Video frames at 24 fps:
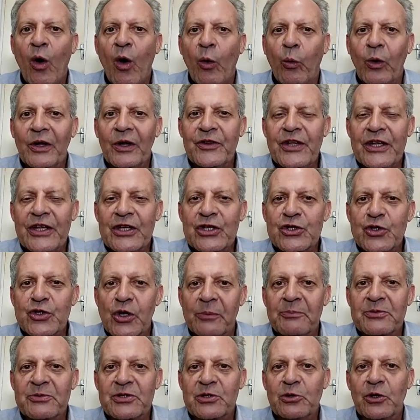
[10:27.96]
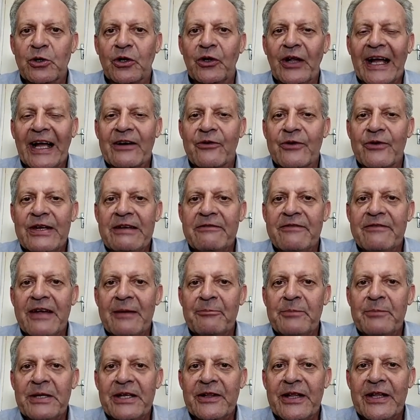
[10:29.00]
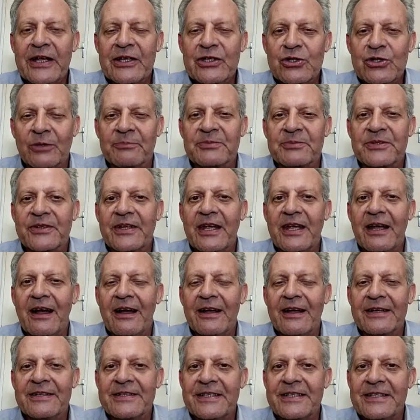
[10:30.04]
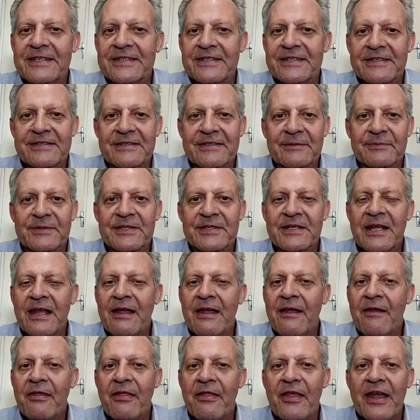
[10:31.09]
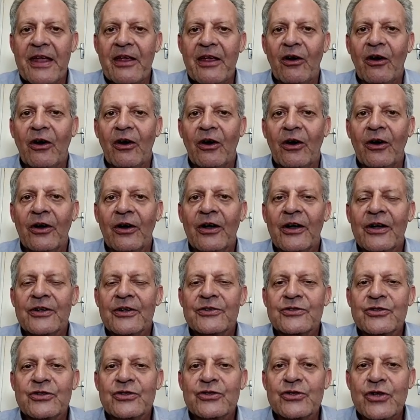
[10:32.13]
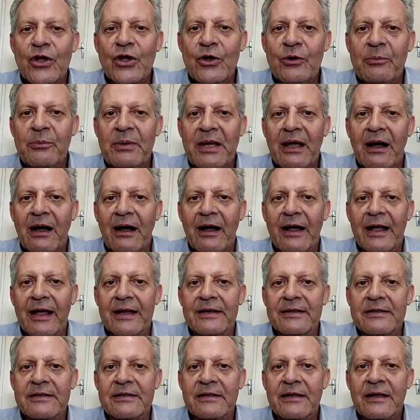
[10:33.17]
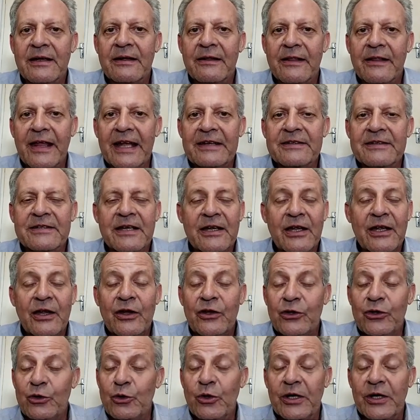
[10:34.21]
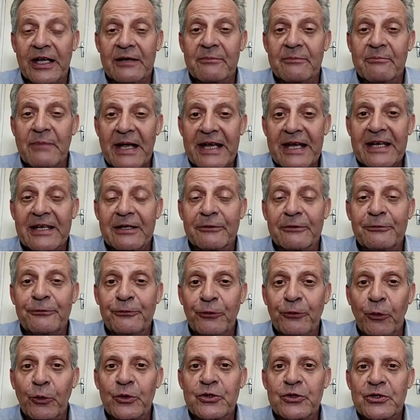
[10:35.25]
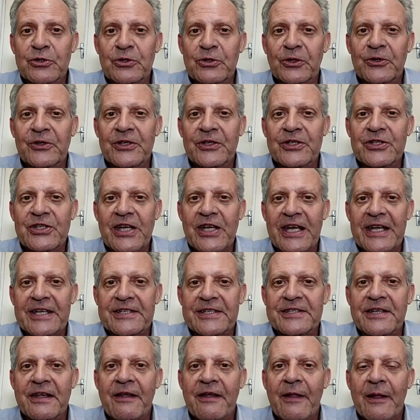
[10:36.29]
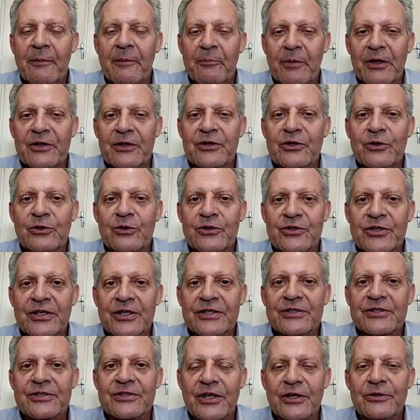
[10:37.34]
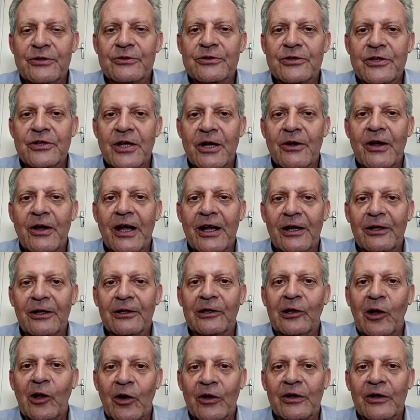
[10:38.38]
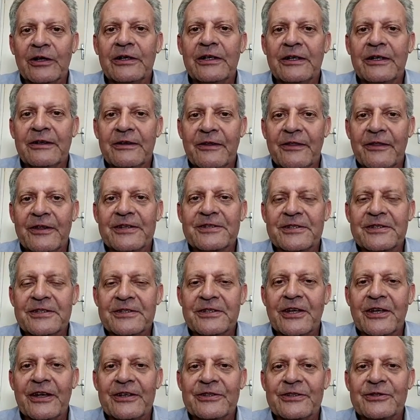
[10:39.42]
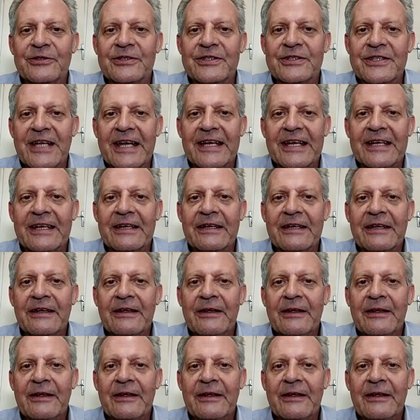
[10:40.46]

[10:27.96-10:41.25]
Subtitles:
what their shops look like, revamping their shops, their IT systems. They are so behind that you can make a fortune on the shares, but you just don't know how long this is going to take.